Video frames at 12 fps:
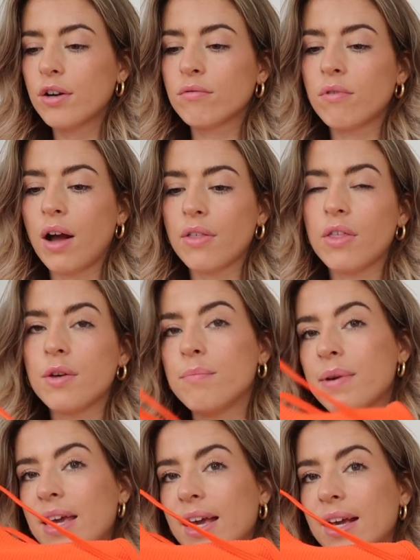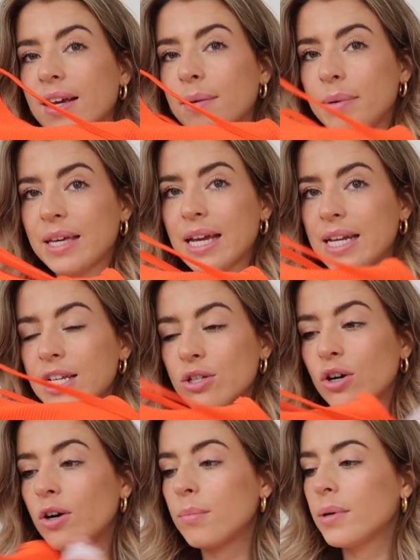rather than being a bikini
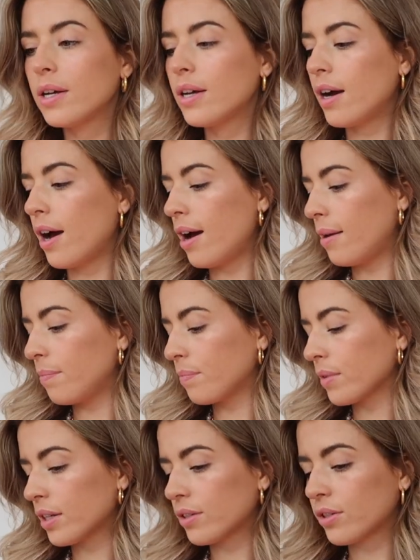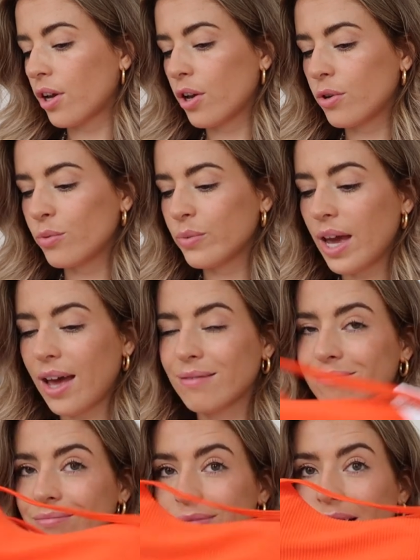top um, so yeah
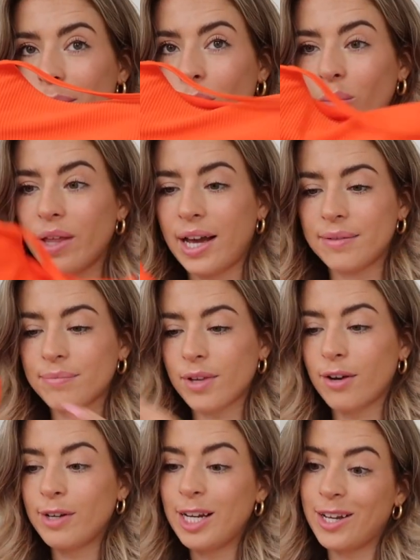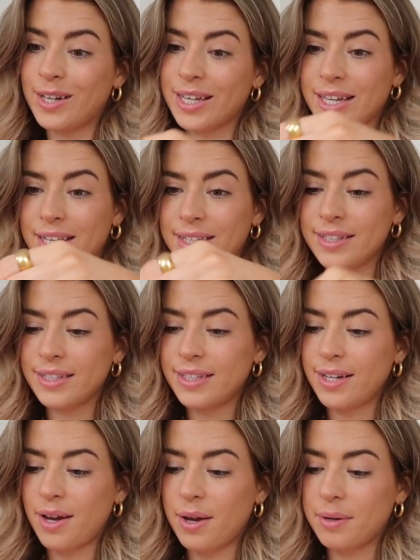i bought that i really like it
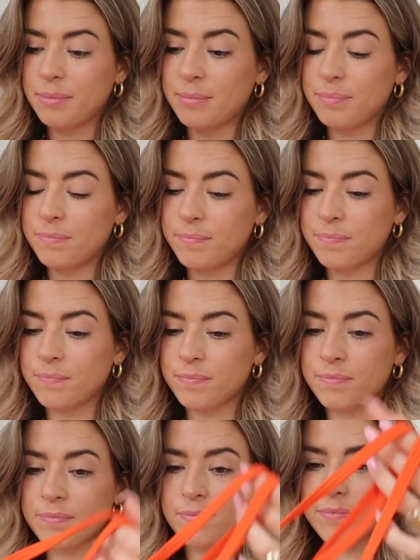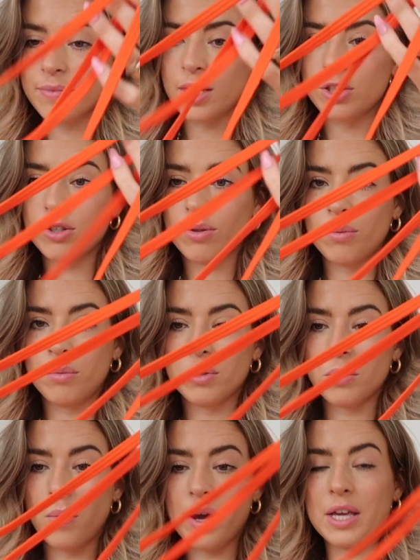um, i just thought it was
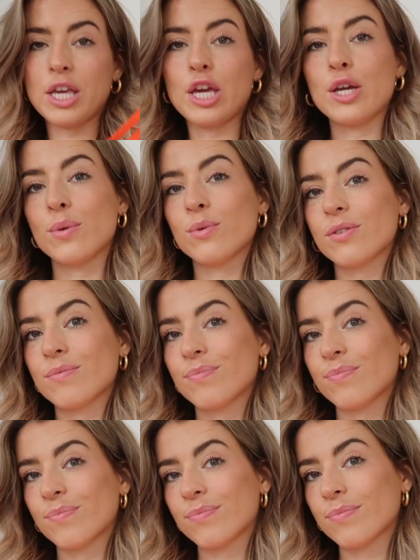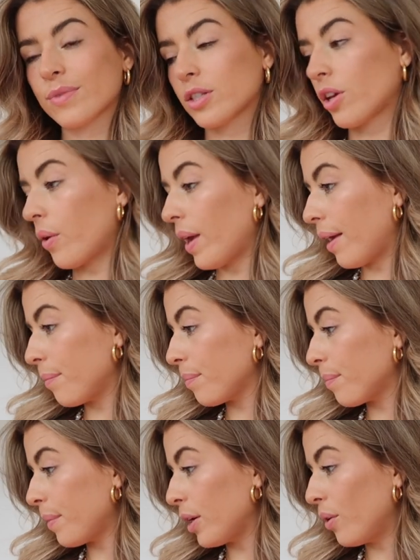quite cute so yeah
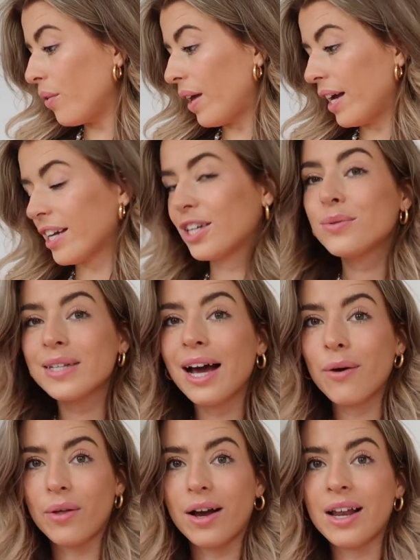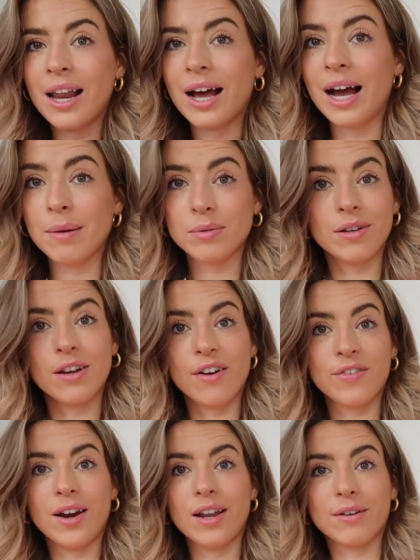I got that. Can you tell that I like, absolutely
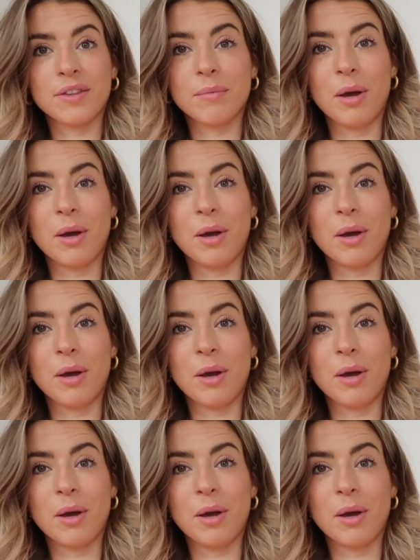love colour at the